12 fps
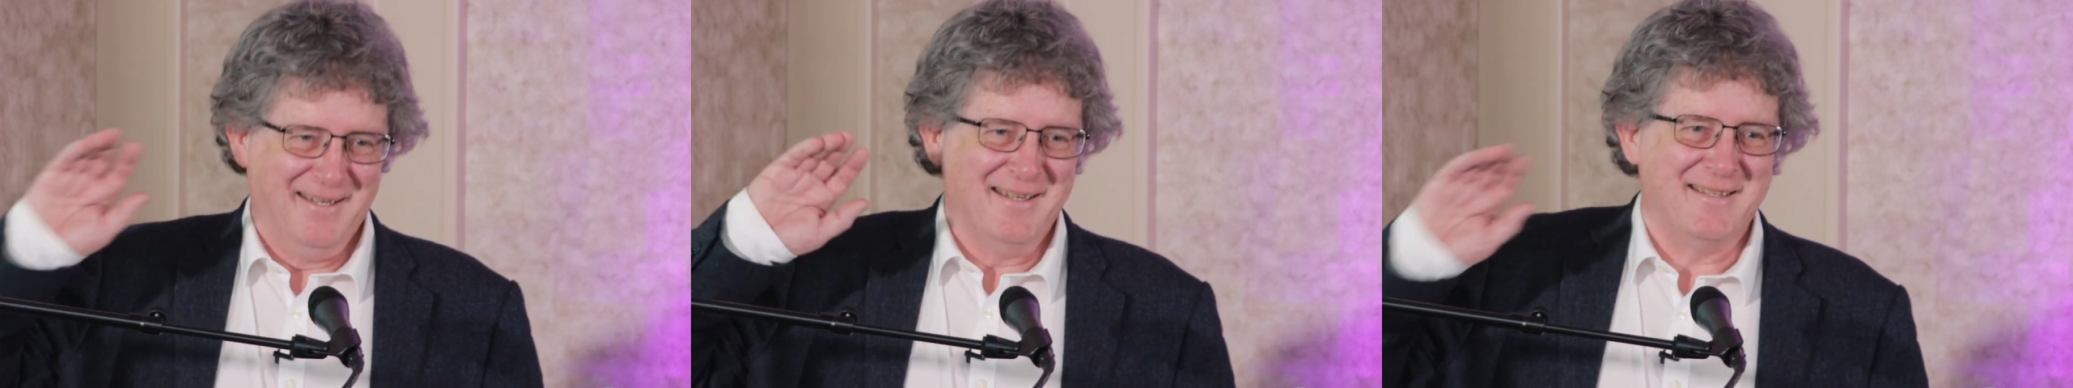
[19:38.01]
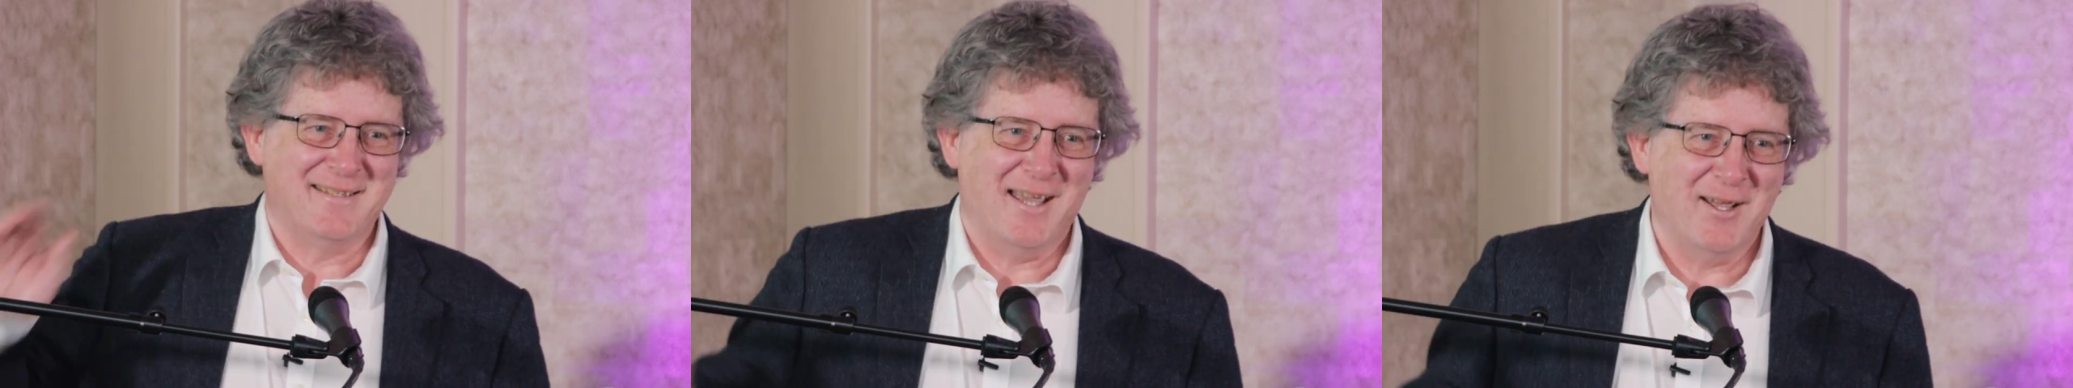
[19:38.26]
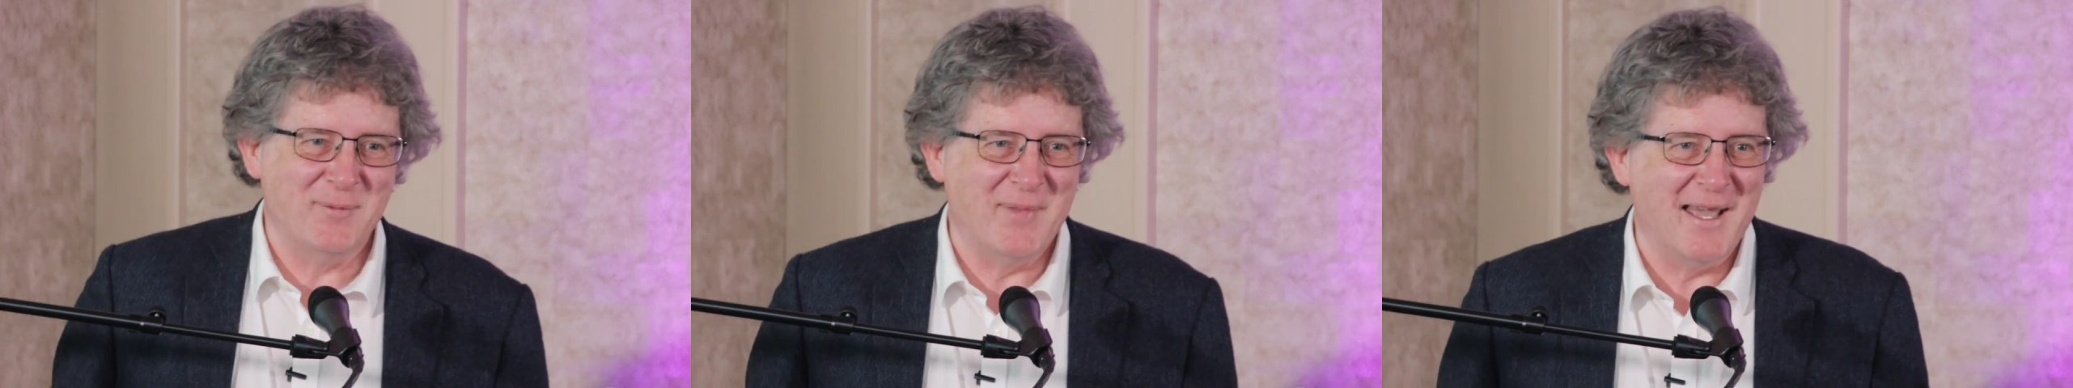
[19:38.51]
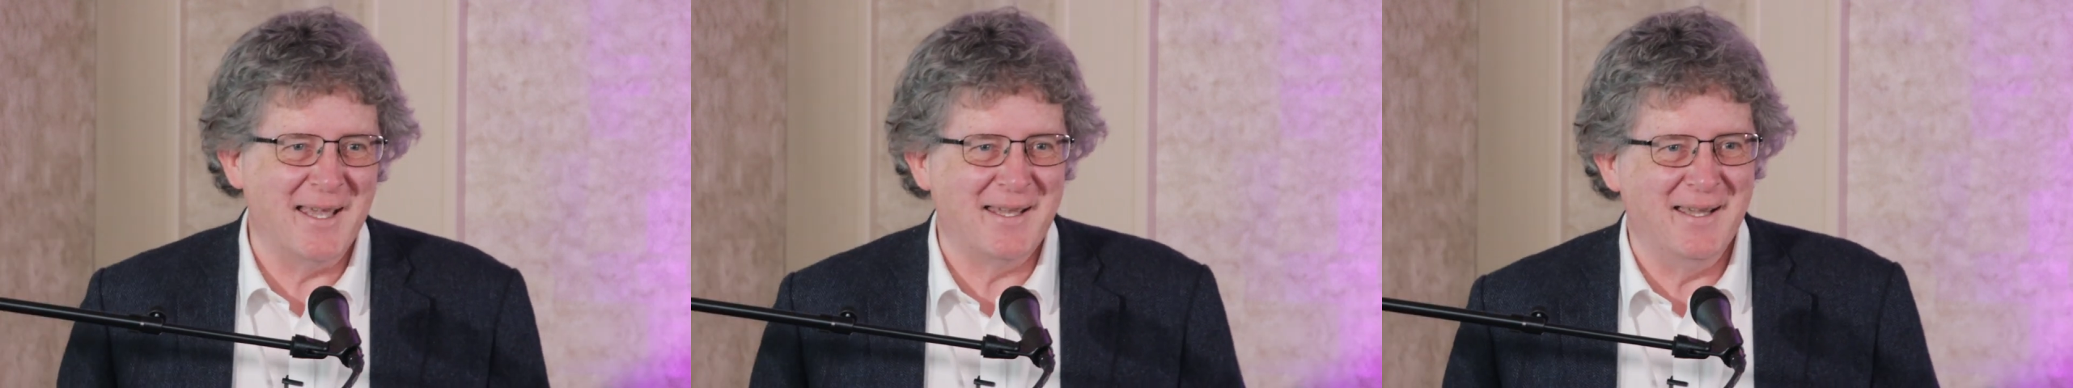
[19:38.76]
Stand
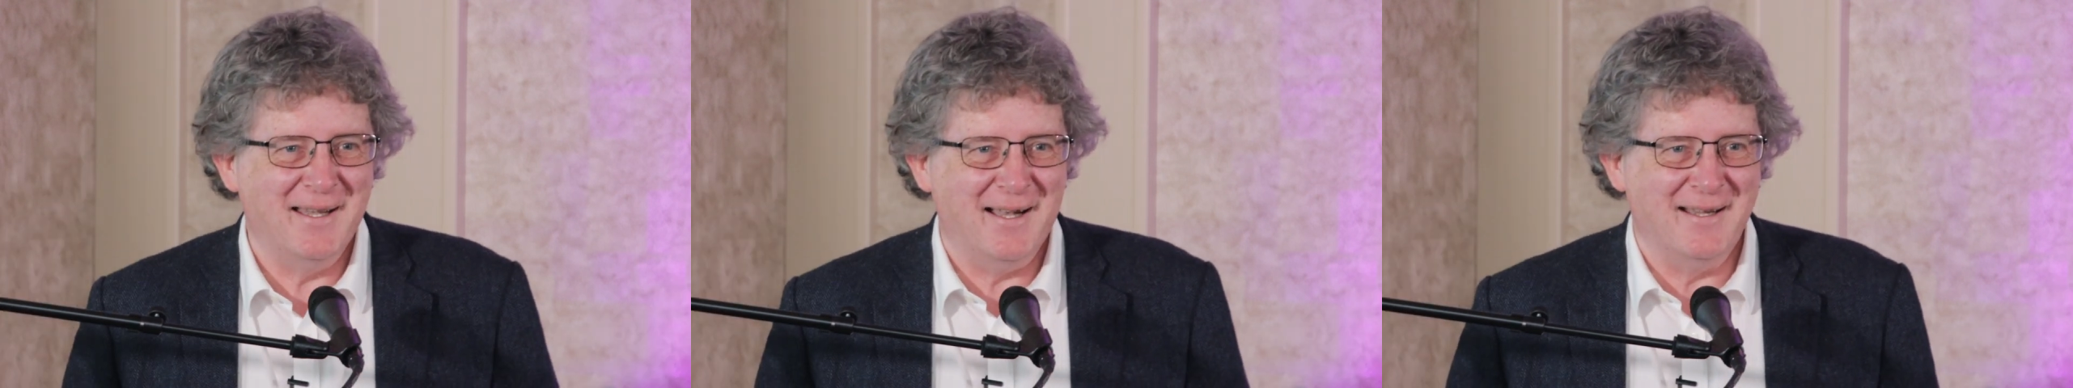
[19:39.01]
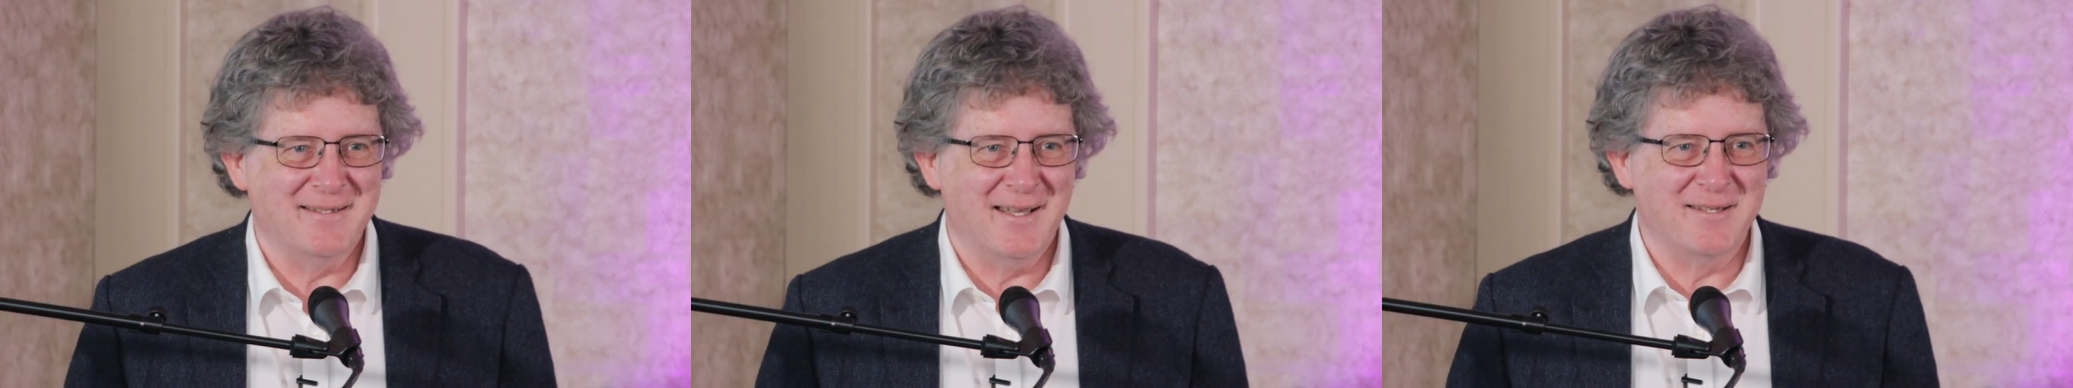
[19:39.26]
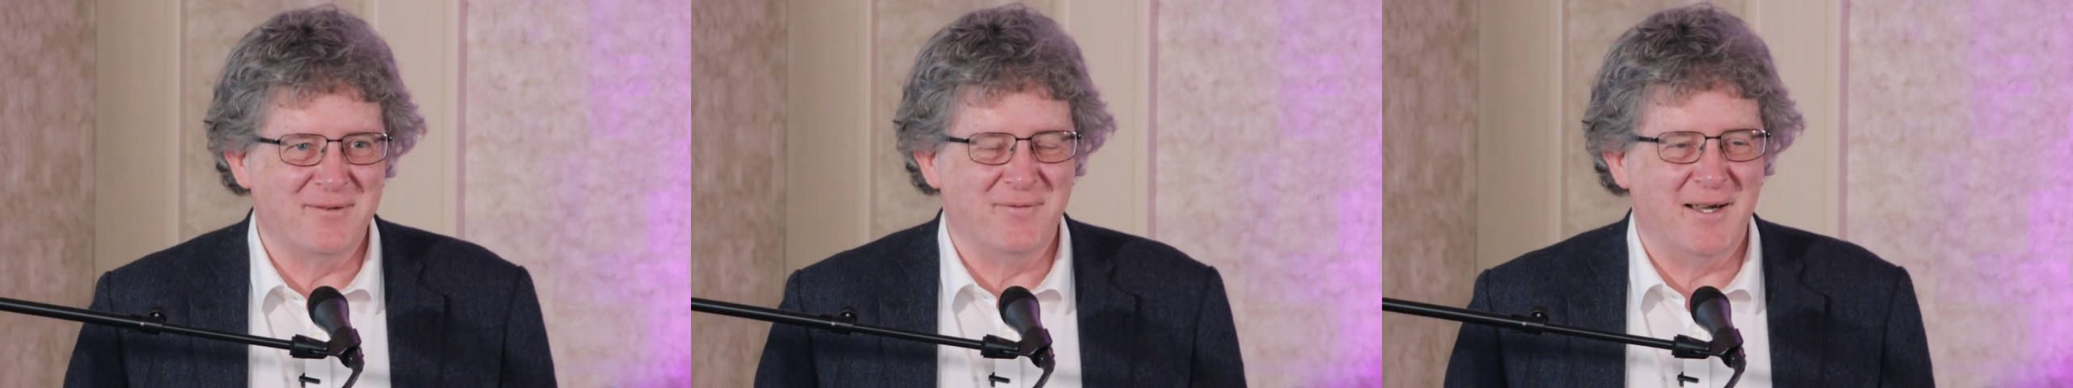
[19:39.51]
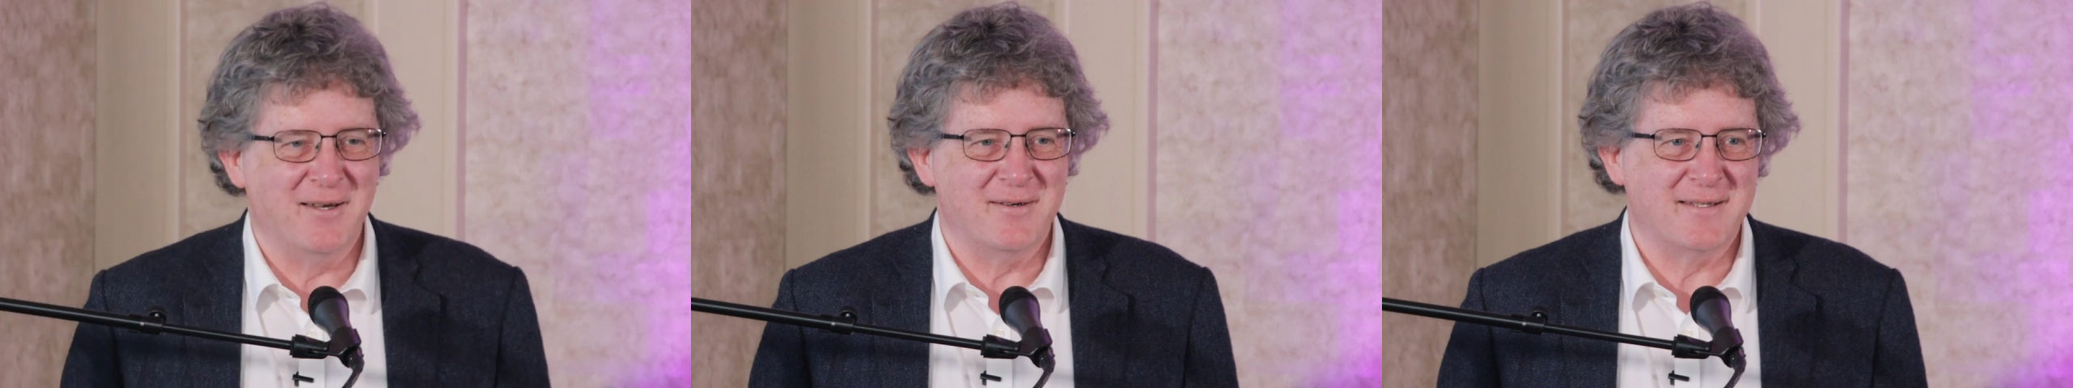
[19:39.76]
back,
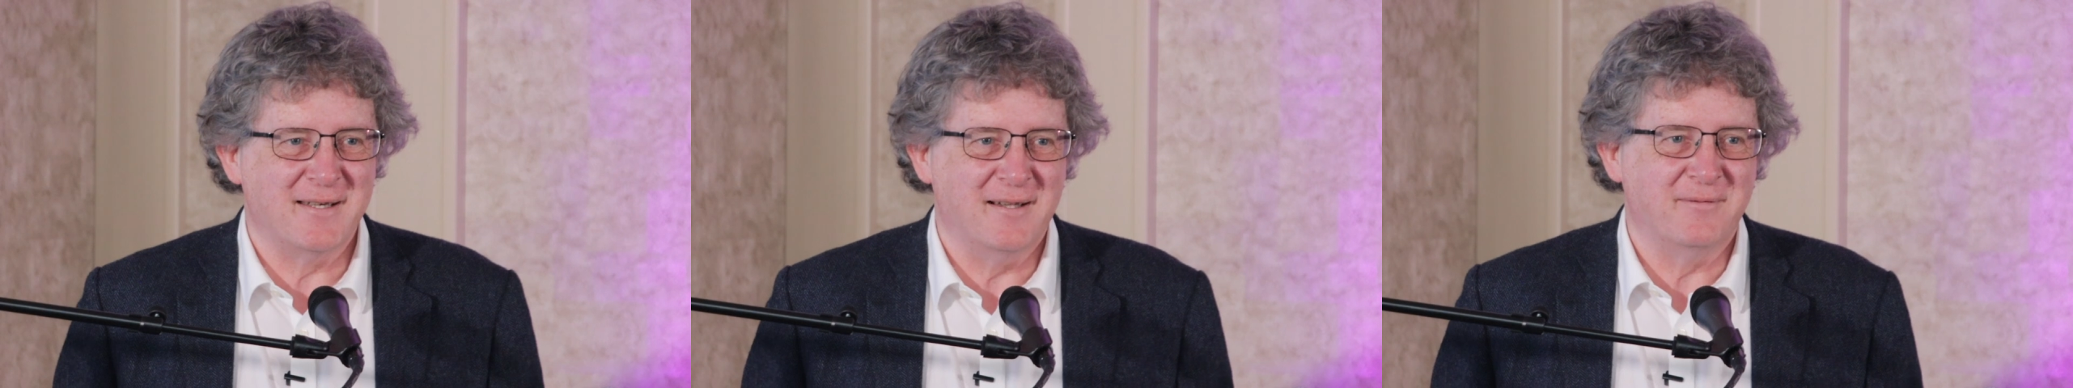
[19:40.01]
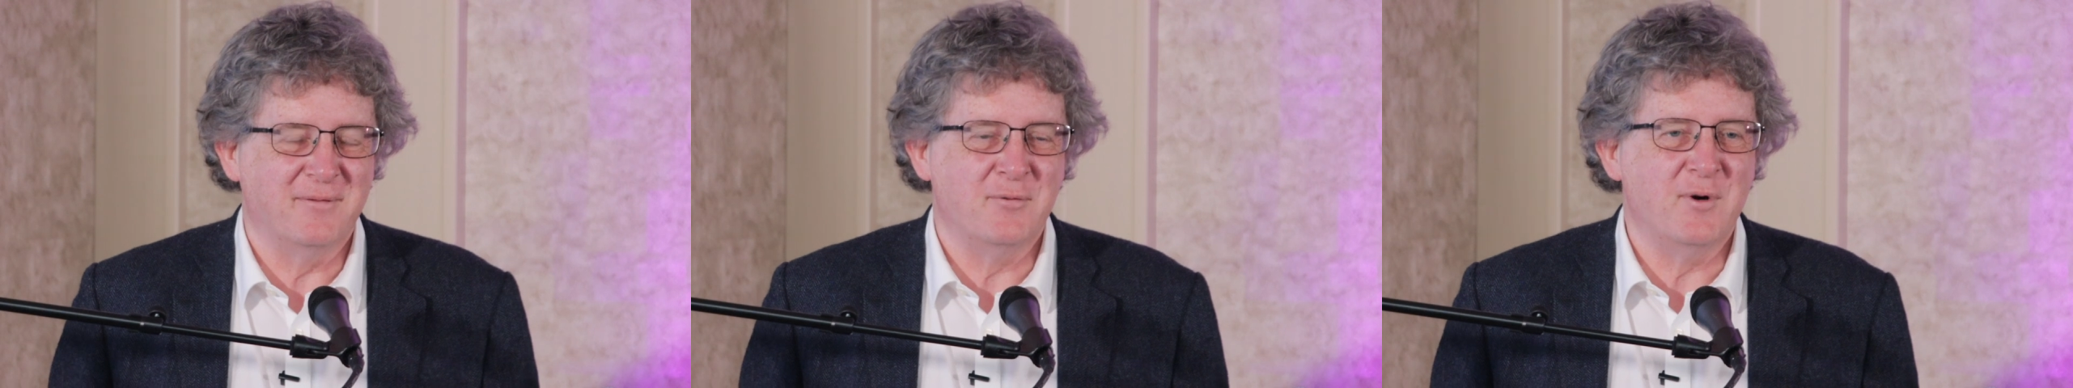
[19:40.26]
identify yourself.